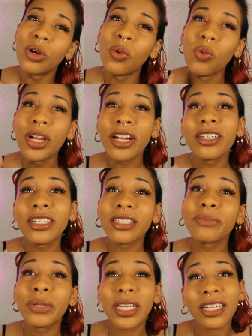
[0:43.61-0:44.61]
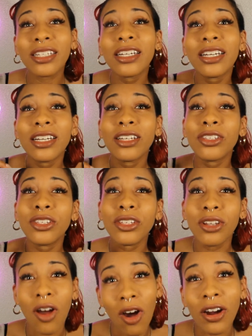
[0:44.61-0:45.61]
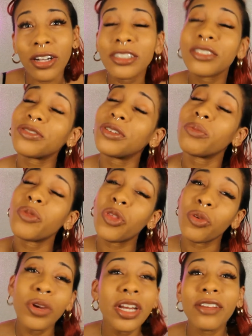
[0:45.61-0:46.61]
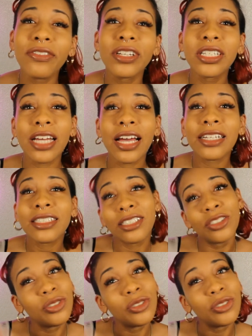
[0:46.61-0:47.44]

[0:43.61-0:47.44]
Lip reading: We're gonna pick cards from 3 different decks.